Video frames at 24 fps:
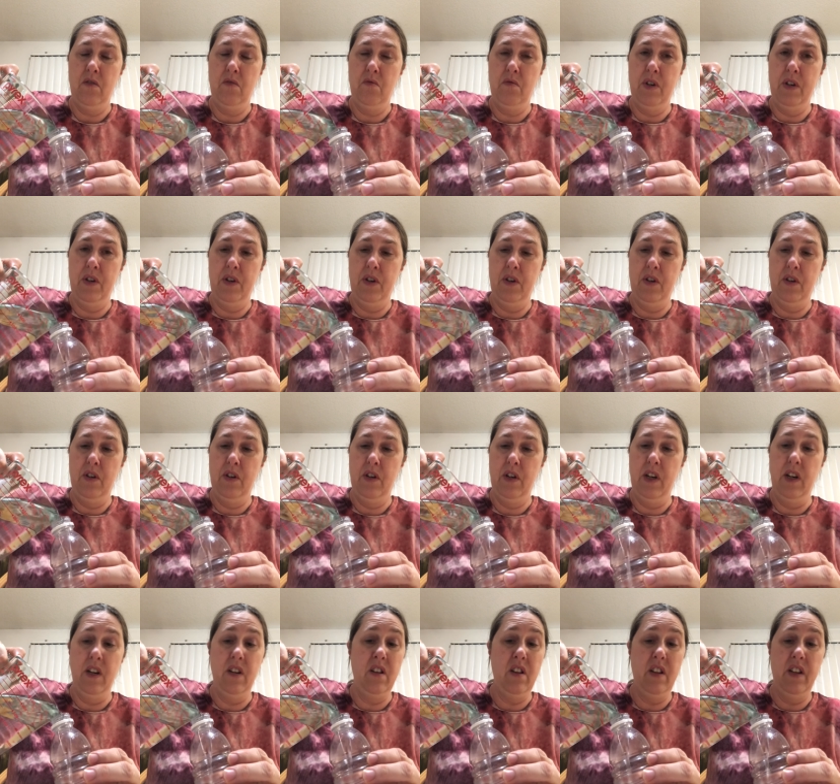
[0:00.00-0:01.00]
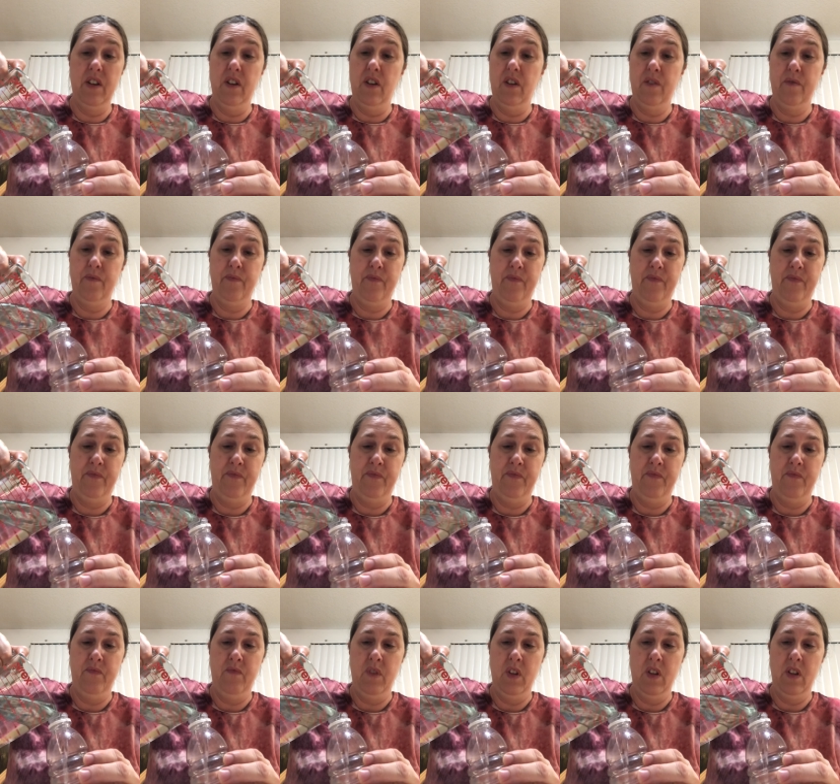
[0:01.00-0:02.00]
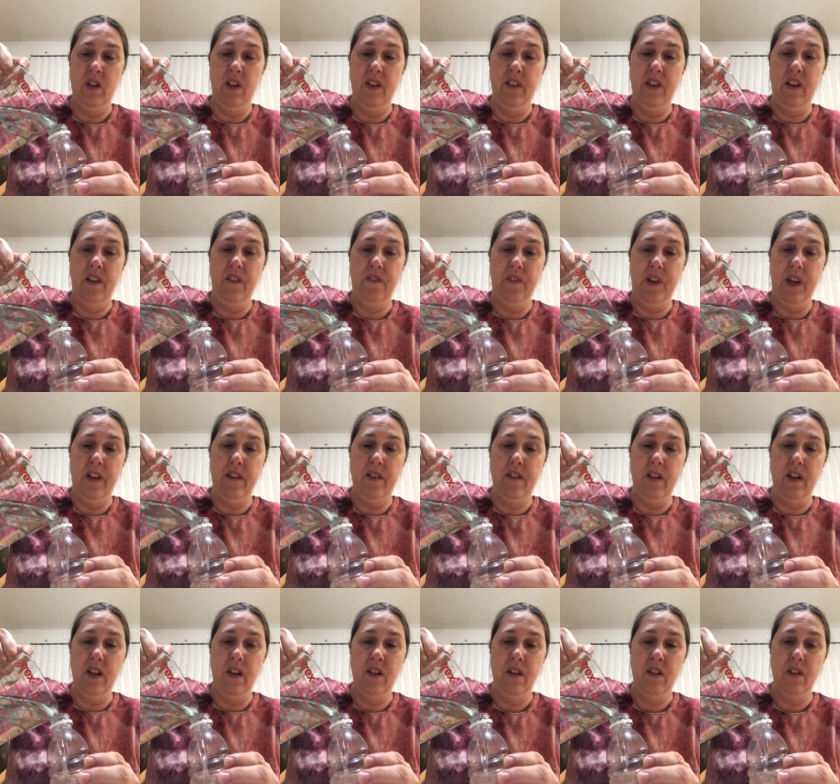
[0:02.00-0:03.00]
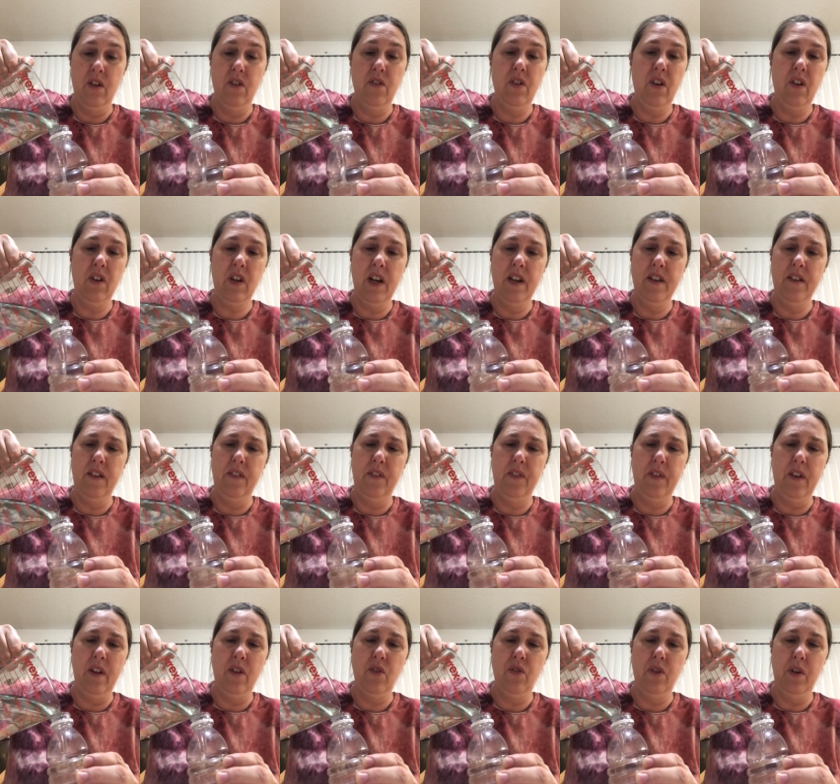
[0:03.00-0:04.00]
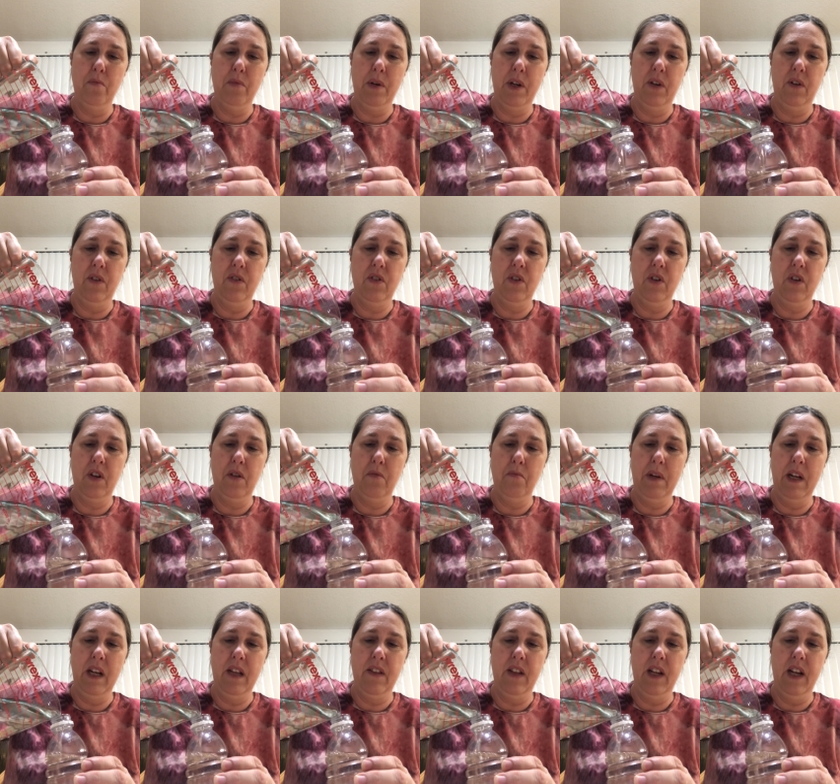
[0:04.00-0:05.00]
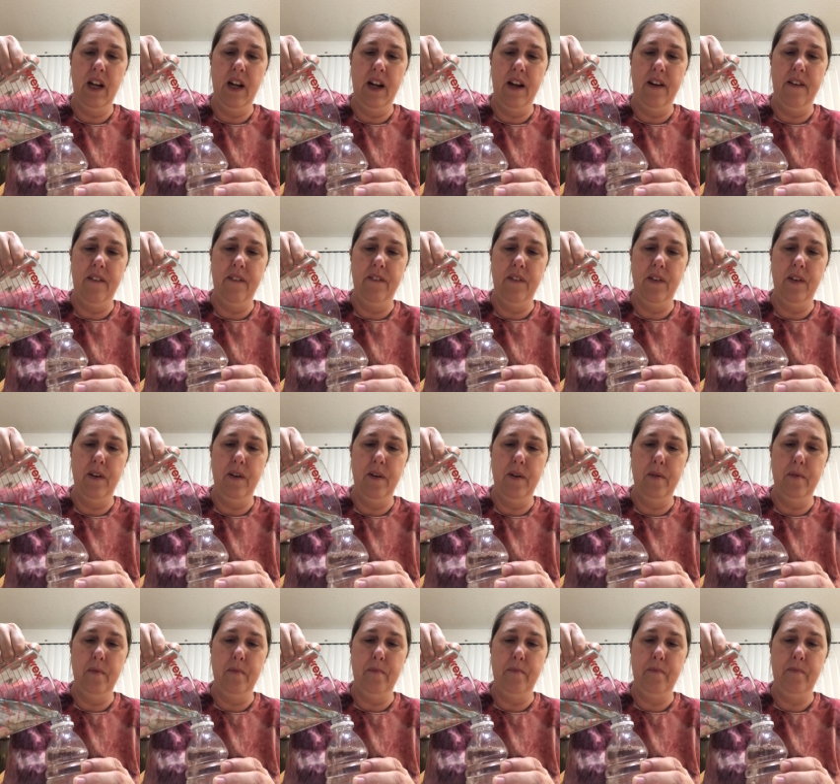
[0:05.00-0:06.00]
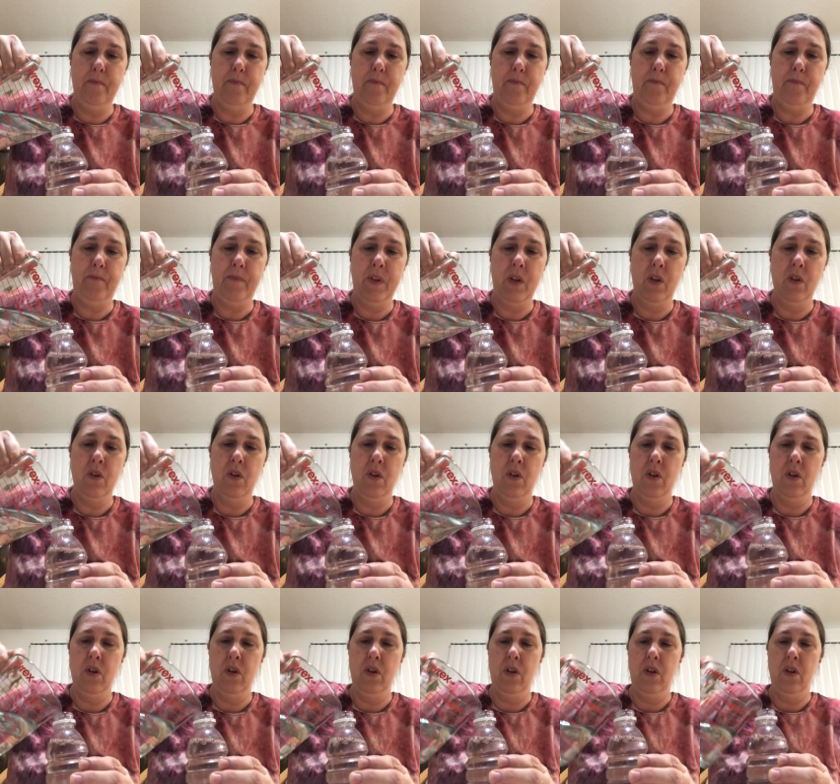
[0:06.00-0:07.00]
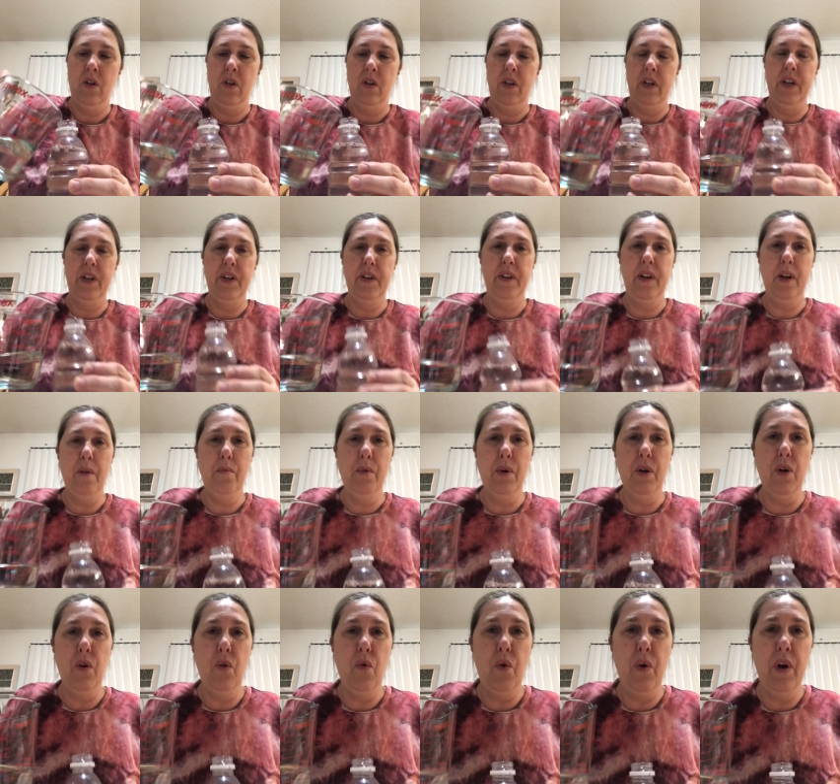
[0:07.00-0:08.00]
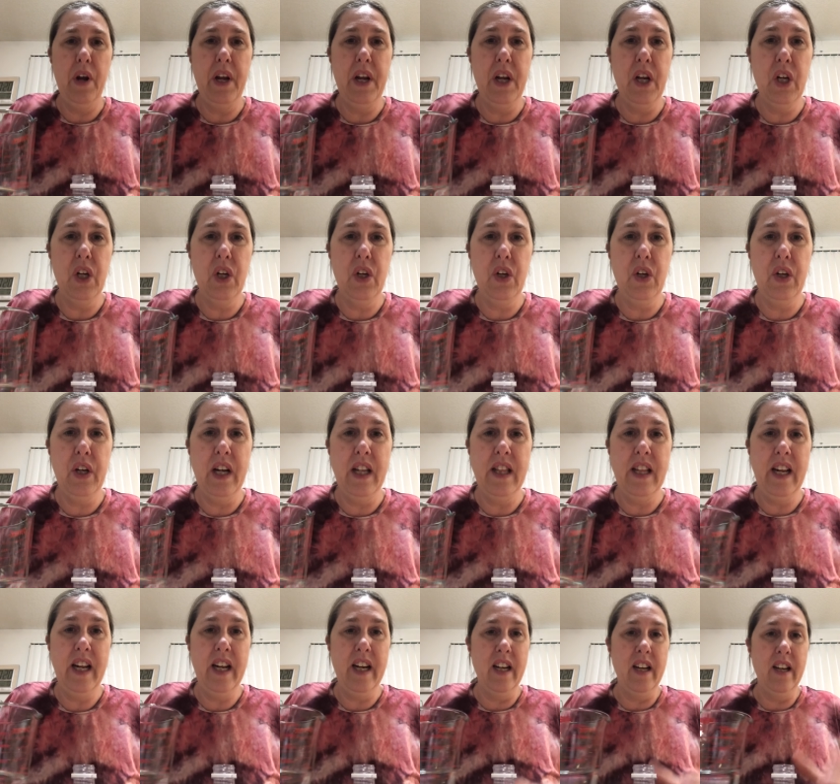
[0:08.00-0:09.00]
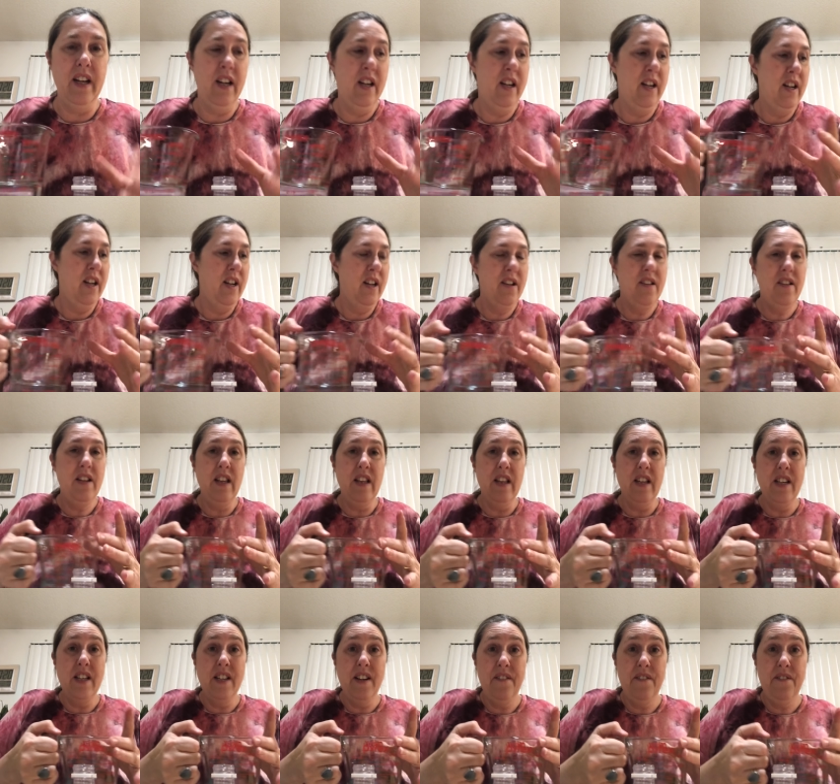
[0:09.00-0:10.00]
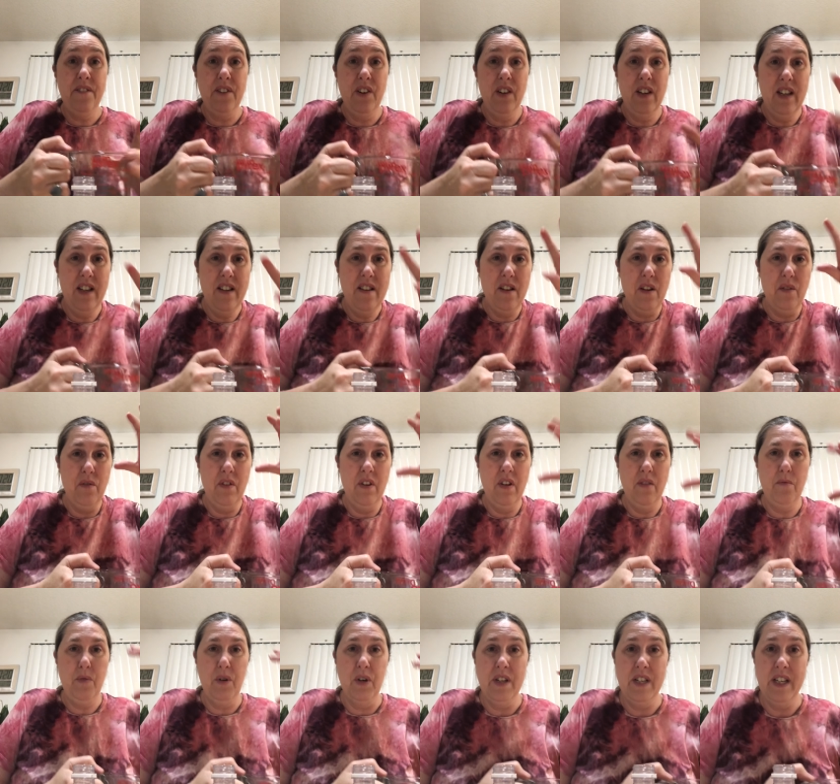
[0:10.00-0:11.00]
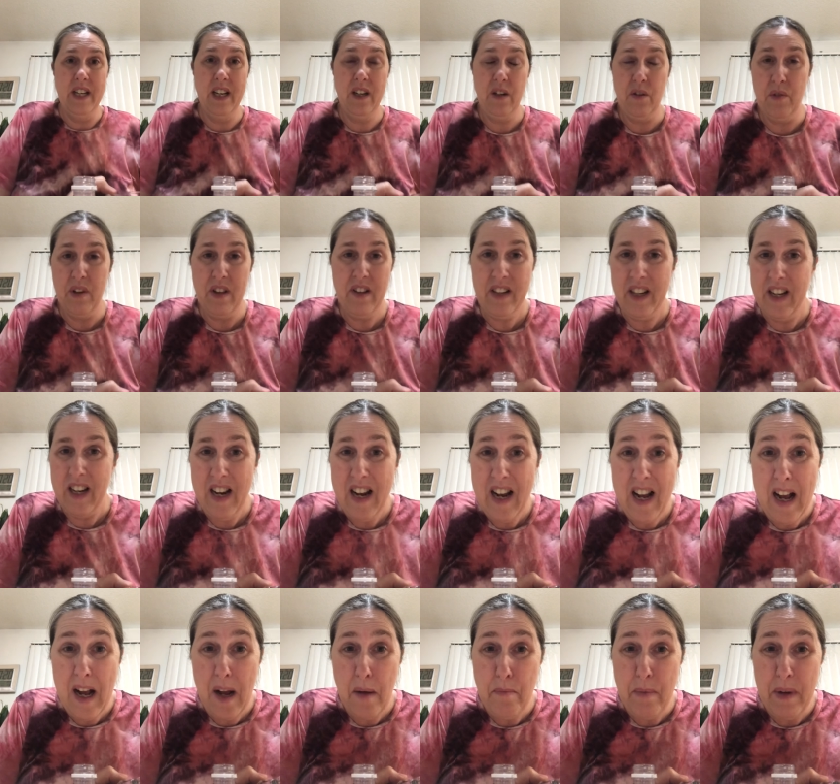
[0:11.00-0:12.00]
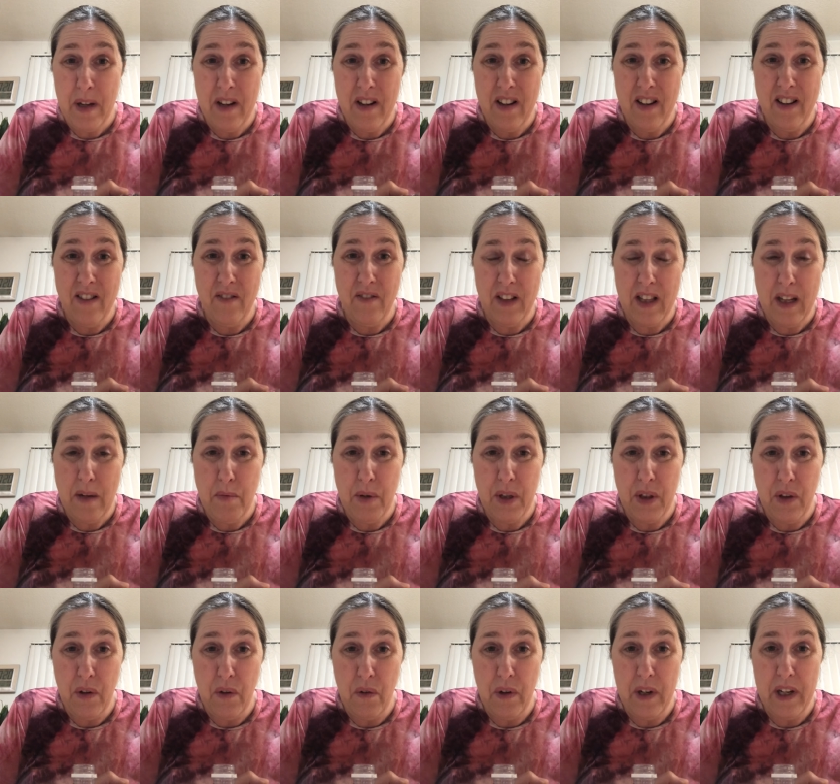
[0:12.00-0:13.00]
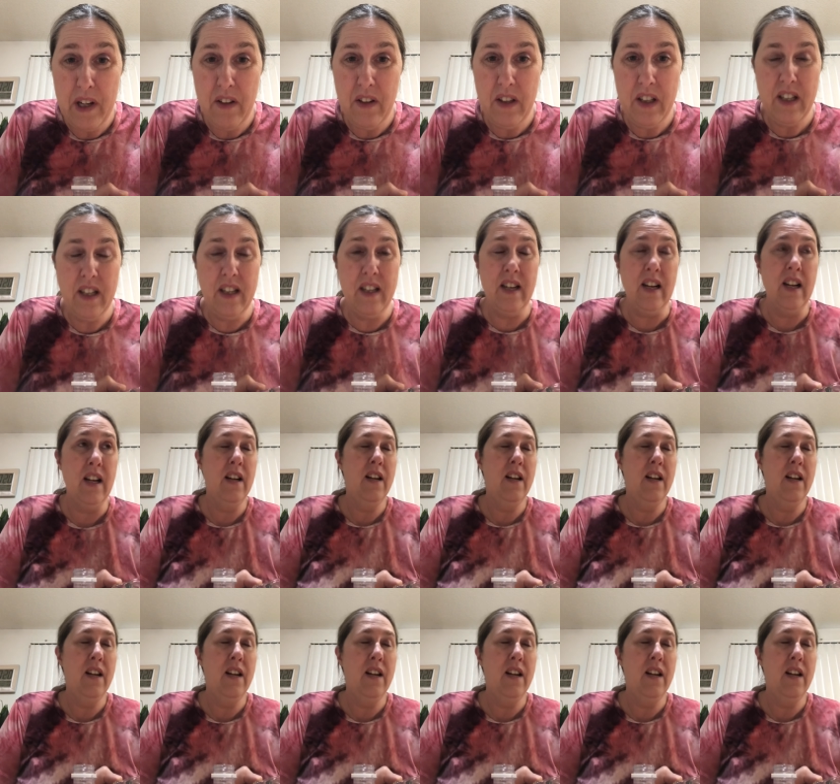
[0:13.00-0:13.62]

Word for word: otter, and glitter. Nothing fancy. There's all kinds of sensory bottles you can make that have, um, you know, you can put oil and they can see the difference and predict what's going to happen when they put the oil in